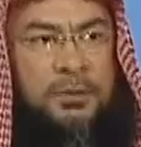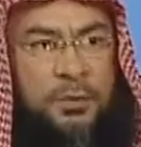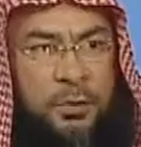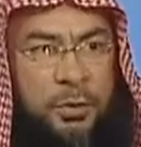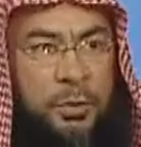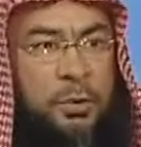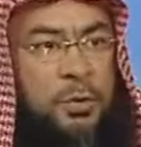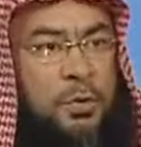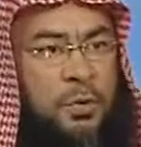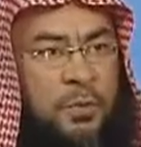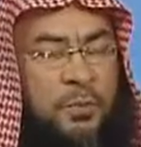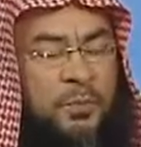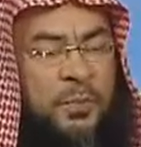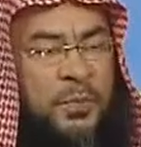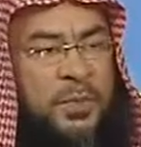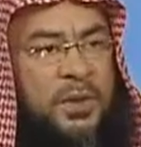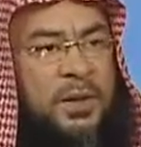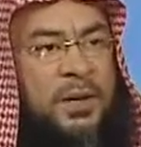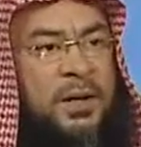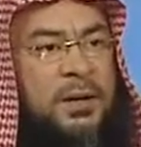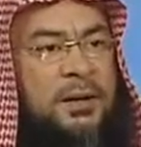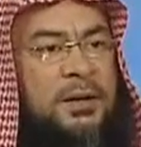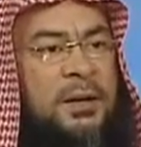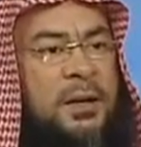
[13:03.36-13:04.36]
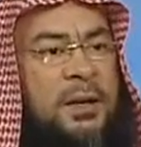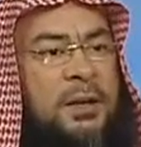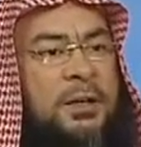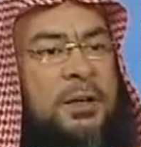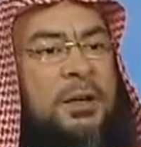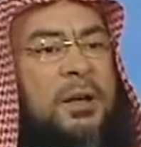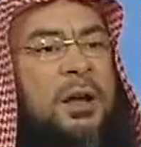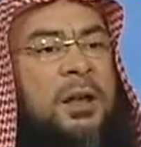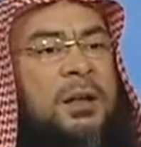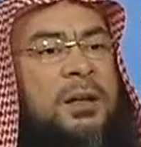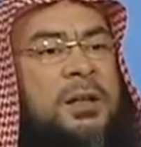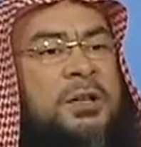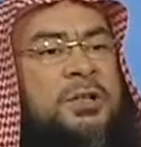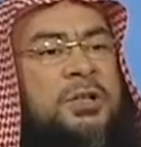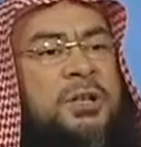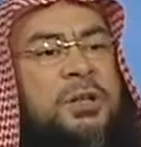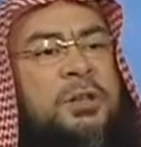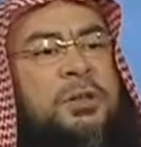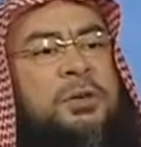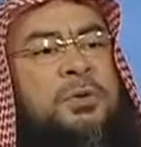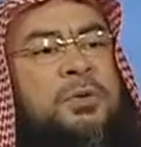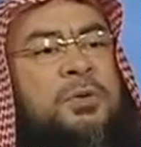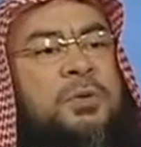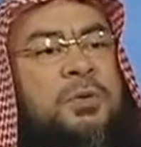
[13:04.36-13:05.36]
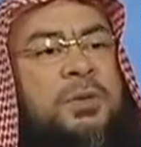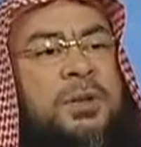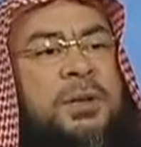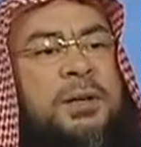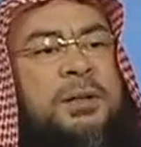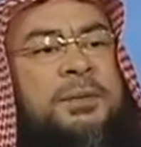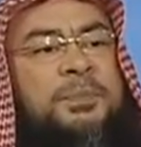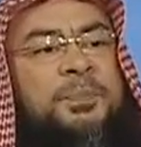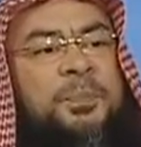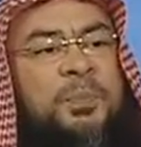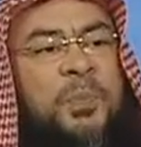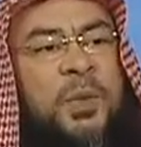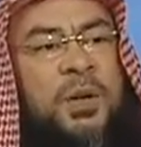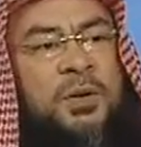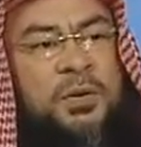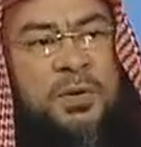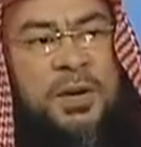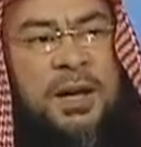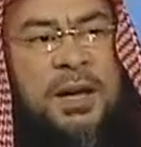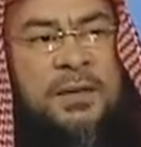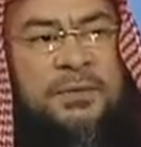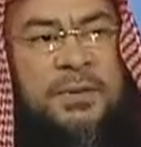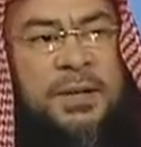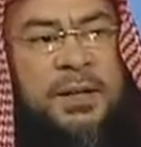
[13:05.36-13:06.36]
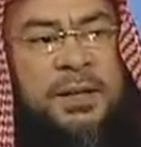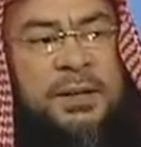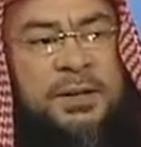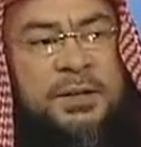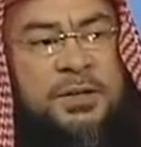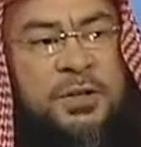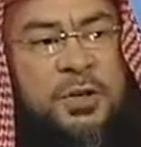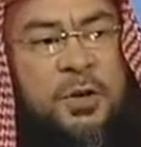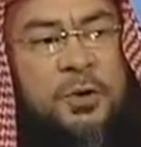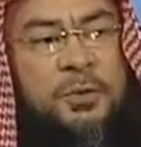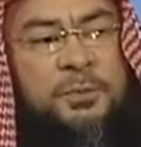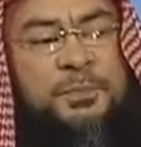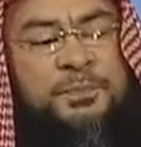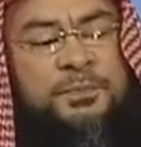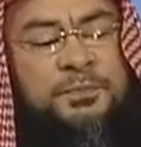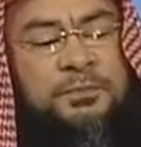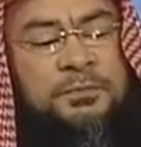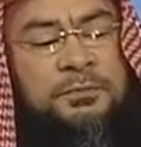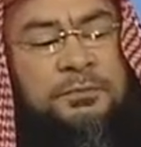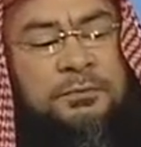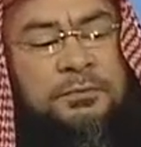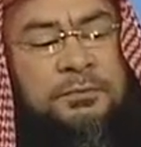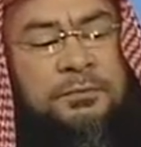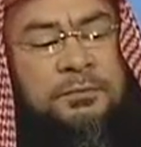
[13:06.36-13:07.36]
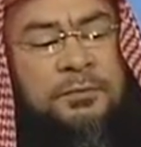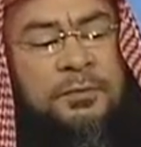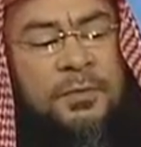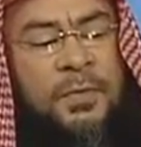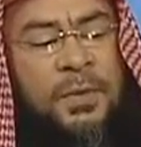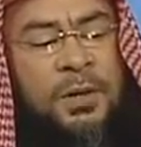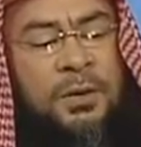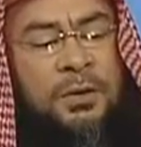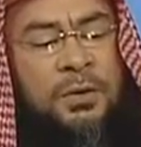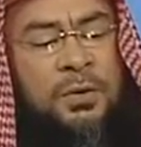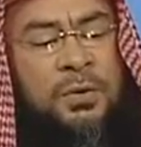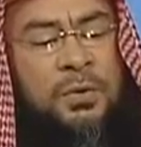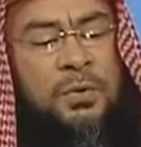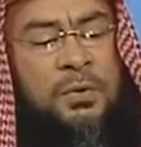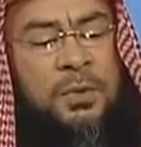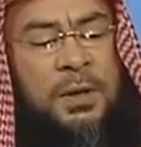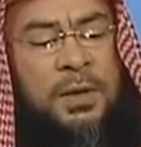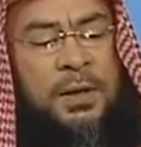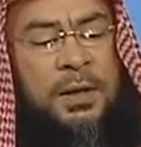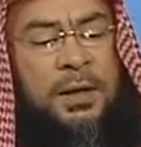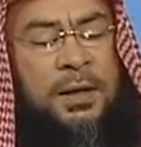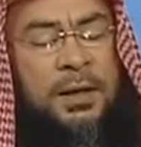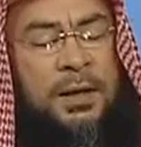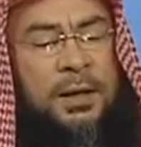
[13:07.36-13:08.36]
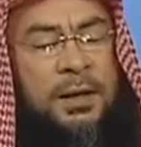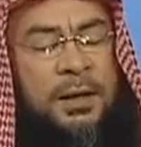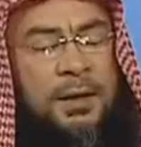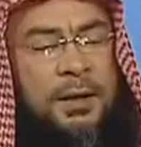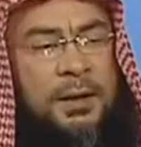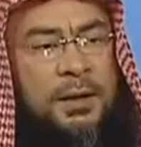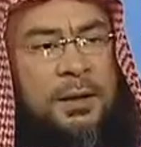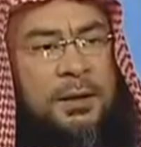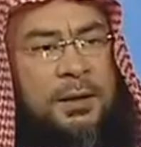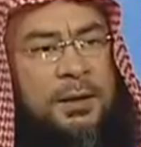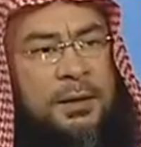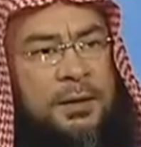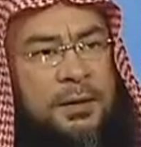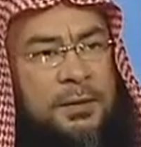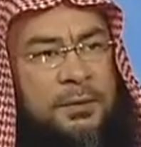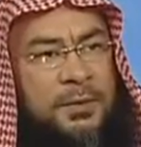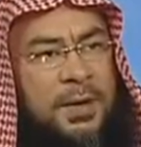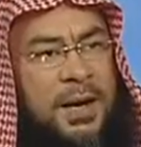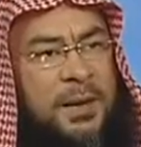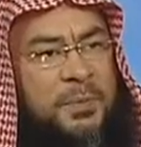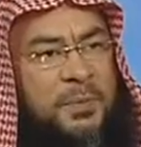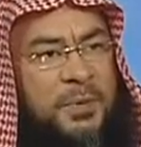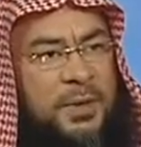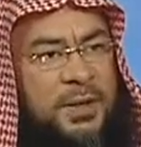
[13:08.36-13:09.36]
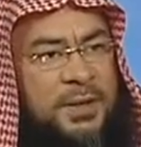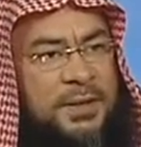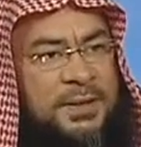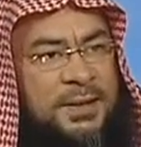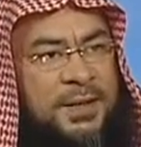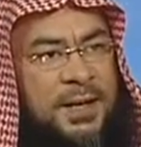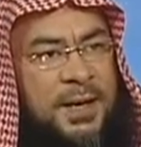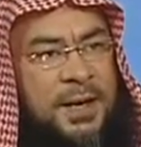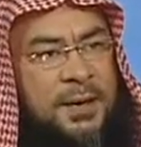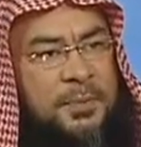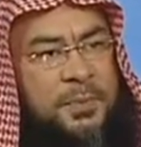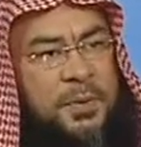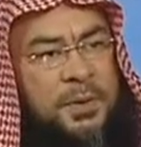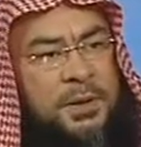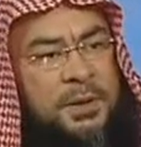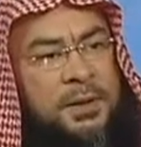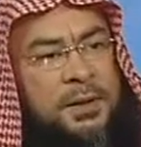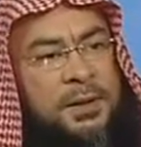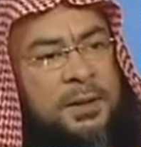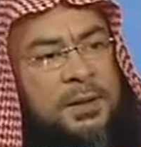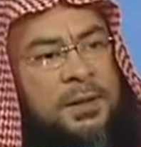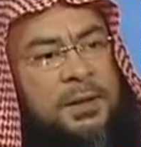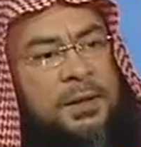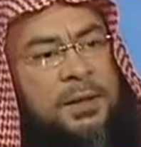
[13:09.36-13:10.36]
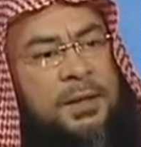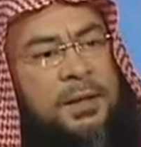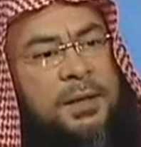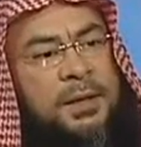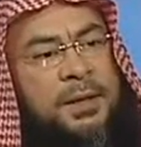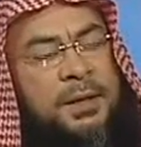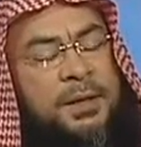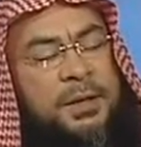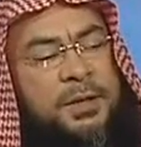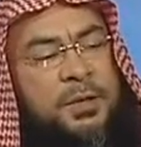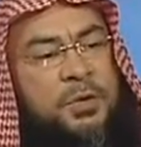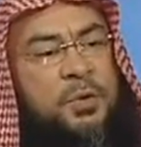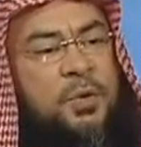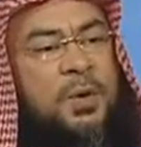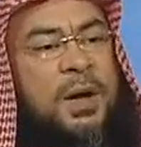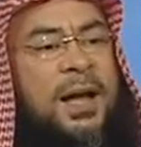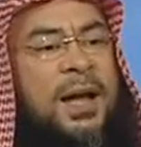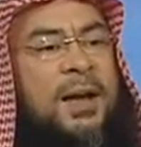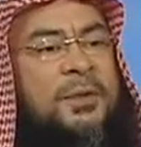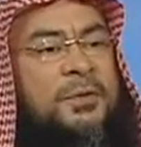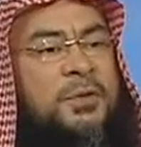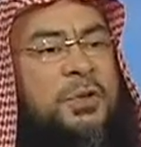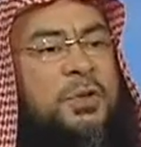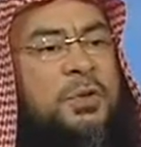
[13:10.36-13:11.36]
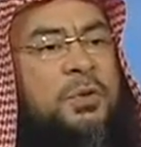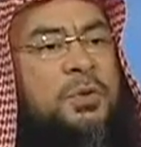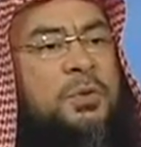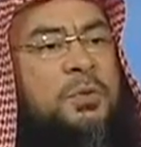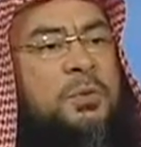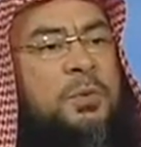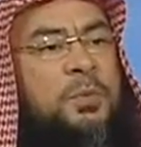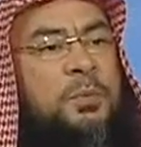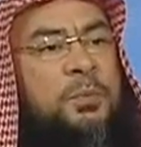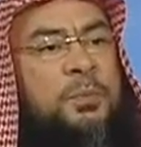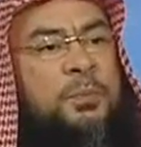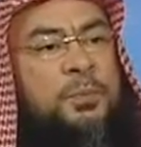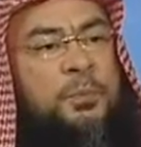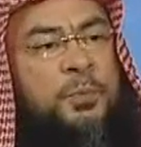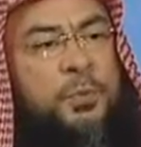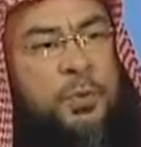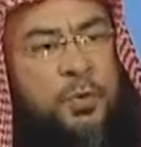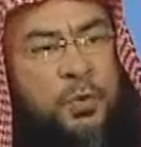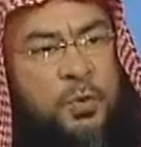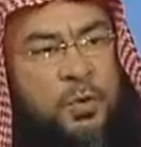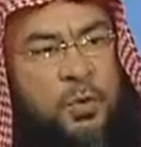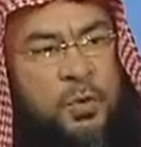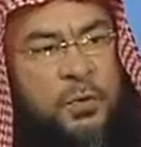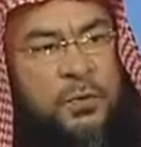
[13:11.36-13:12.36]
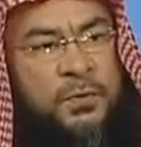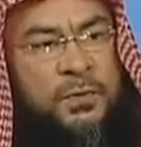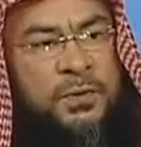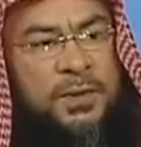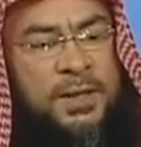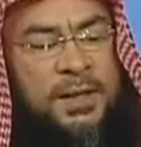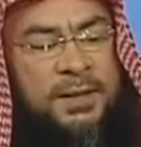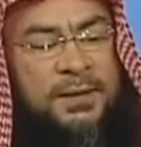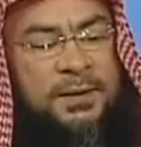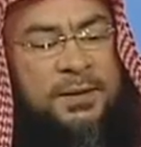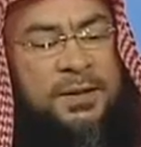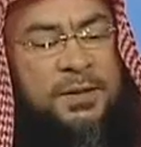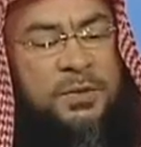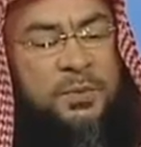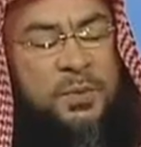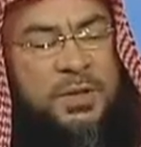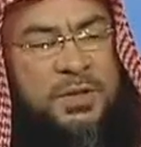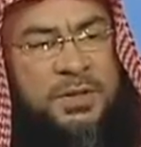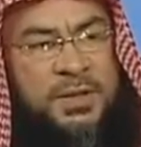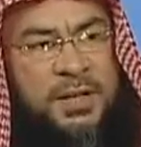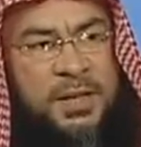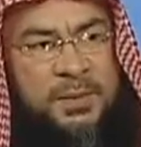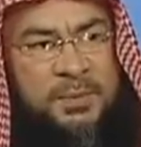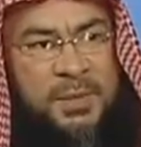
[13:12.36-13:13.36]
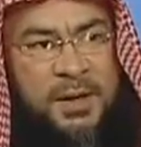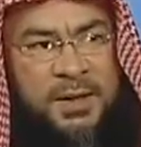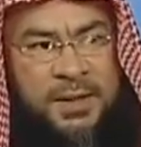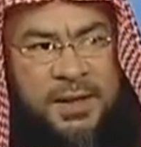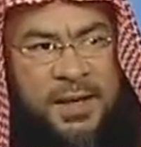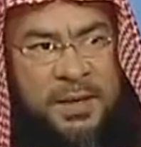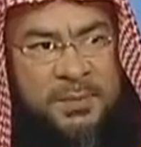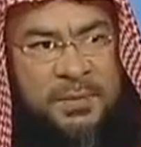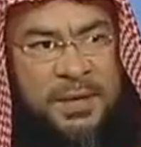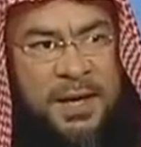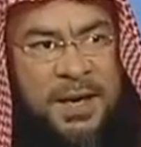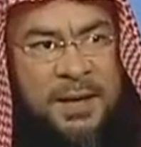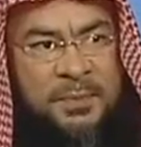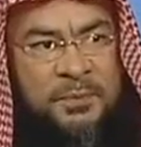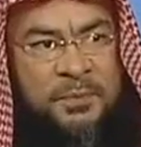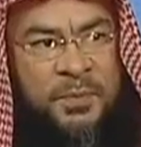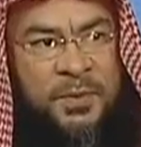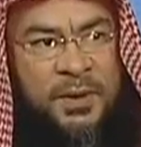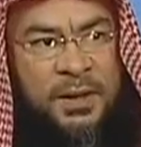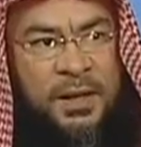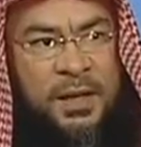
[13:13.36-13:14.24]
through their knowledge and through their traveling. So, to uh, uh, uh, wrap things up, you have to prove that this was said by the Imam.